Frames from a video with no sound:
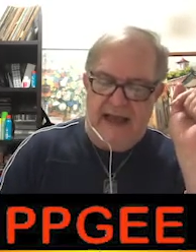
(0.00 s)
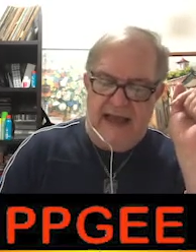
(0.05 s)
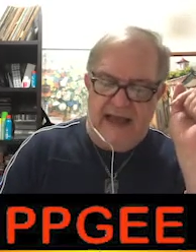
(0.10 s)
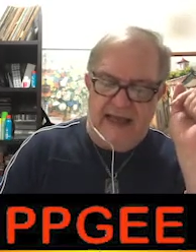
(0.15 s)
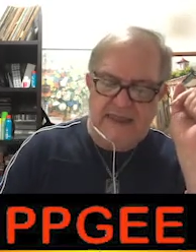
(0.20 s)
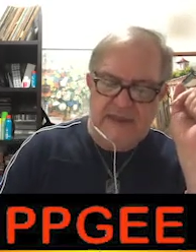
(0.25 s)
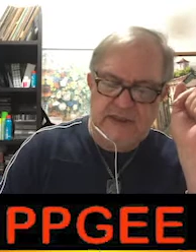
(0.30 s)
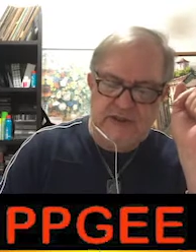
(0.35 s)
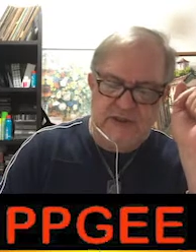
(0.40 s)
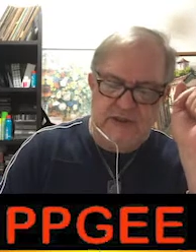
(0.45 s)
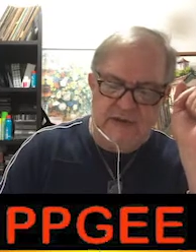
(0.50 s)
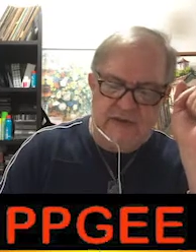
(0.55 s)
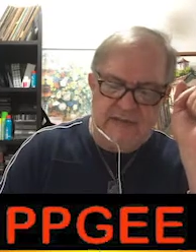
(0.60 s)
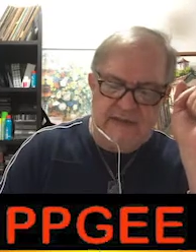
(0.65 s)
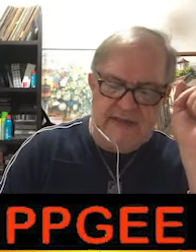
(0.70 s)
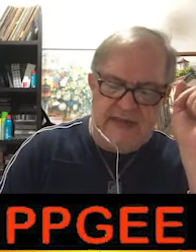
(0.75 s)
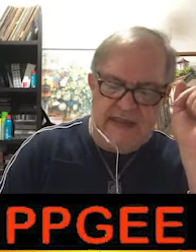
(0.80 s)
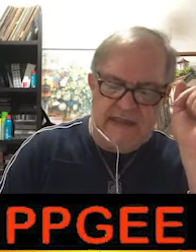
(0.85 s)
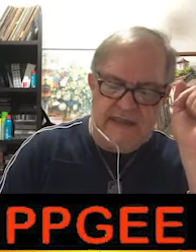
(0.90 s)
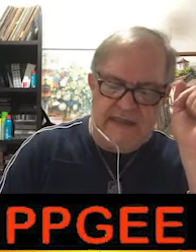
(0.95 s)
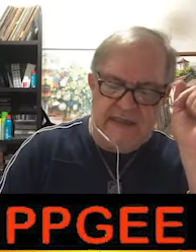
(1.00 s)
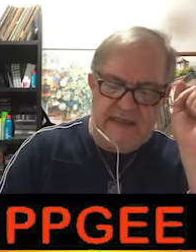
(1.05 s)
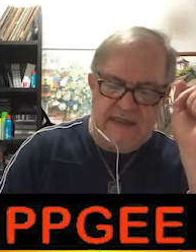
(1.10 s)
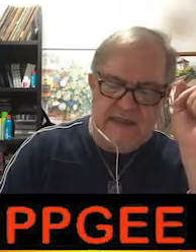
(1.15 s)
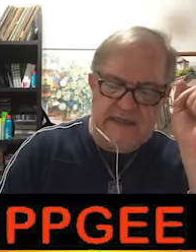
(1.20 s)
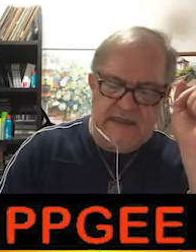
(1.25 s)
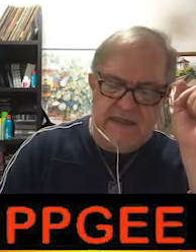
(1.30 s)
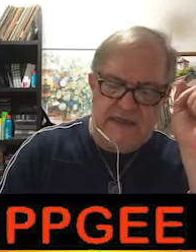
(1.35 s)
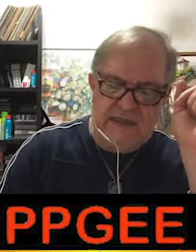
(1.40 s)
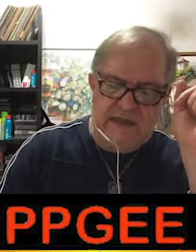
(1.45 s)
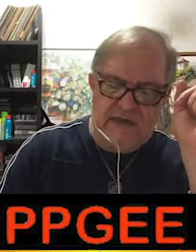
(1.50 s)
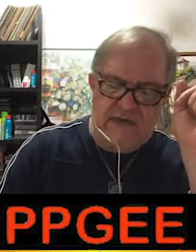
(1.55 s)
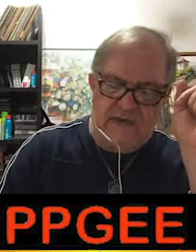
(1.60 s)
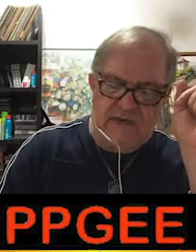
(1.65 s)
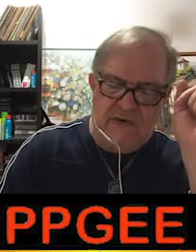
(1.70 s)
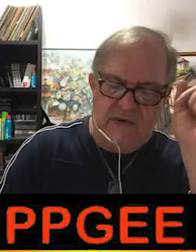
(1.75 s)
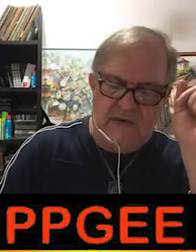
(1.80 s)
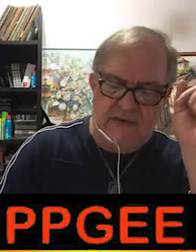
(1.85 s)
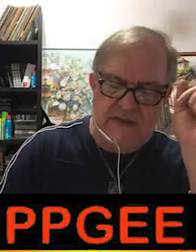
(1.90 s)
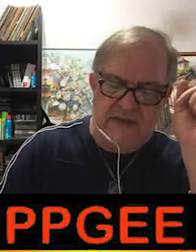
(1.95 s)
Assume that
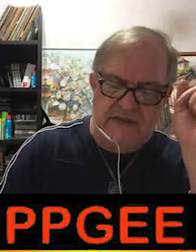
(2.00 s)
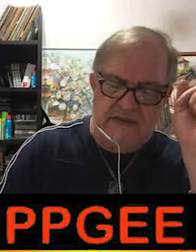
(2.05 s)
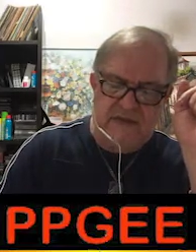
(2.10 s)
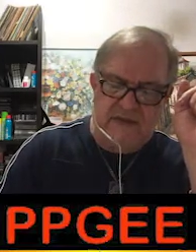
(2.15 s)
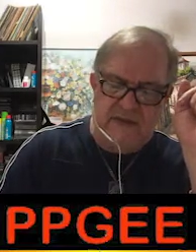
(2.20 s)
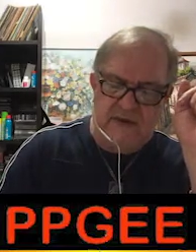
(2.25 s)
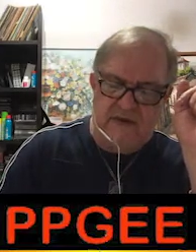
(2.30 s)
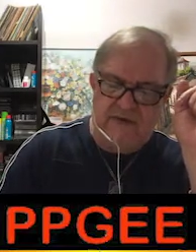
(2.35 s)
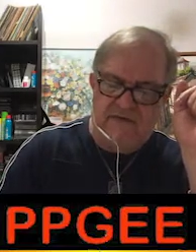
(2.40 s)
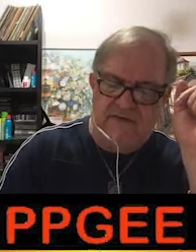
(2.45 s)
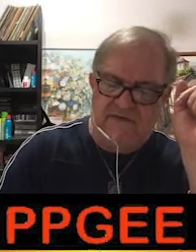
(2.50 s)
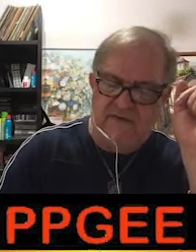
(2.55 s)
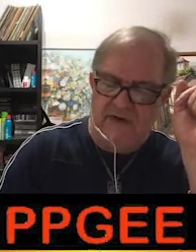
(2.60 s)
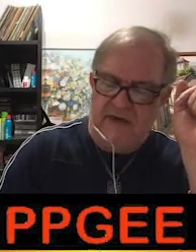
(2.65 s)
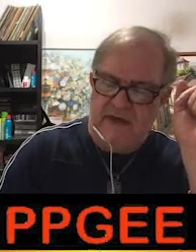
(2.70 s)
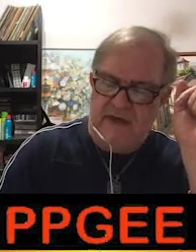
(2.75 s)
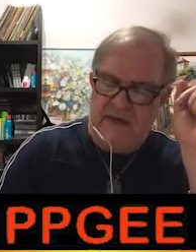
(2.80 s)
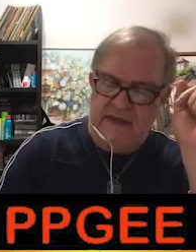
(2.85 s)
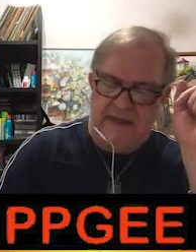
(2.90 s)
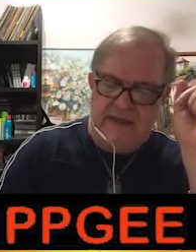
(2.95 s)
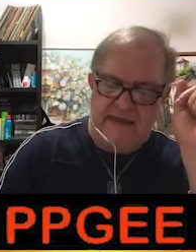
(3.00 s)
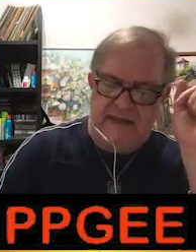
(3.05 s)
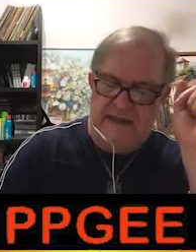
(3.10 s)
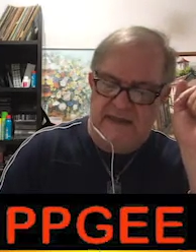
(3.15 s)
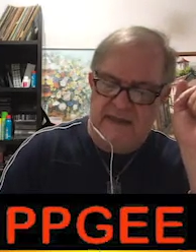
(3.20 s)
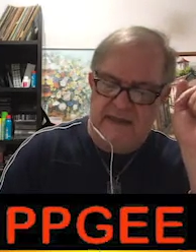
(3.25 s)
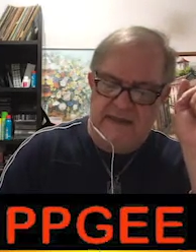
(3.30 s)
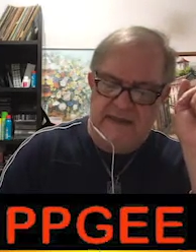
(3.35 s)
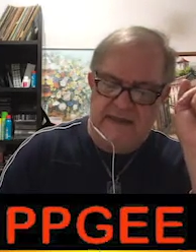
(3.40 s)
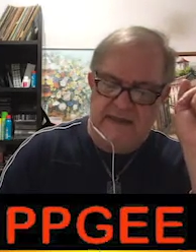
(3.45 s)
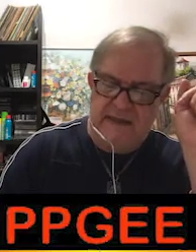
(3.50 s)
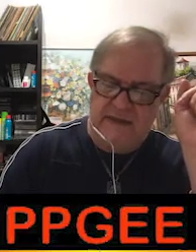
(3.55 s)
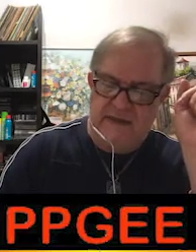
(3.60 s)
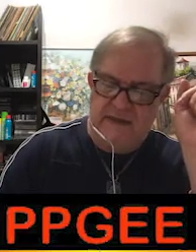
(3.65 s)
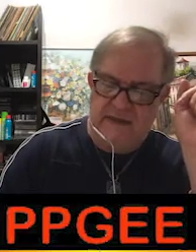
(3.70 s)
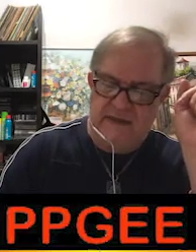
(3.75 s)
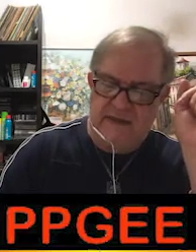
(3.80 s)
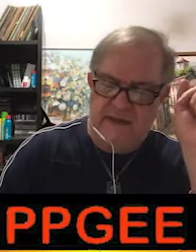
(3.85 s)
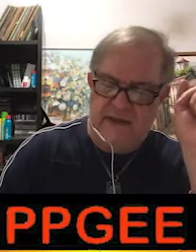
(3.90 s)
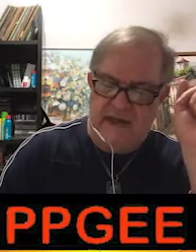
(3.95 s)
E0 is real for an
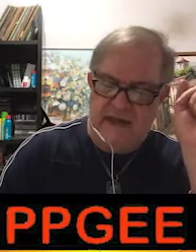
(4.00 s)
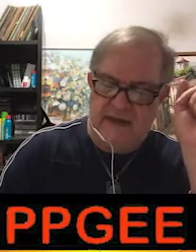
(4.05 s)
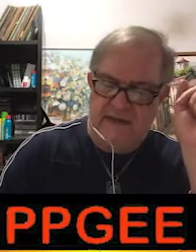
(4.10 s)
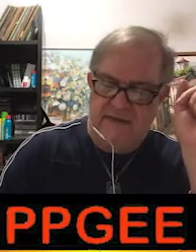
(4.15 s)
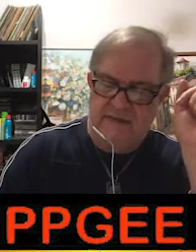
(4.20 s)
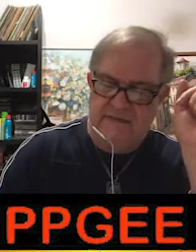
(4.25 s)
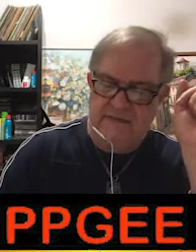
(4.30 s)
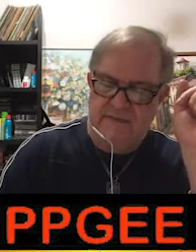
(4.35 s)
instance, okay?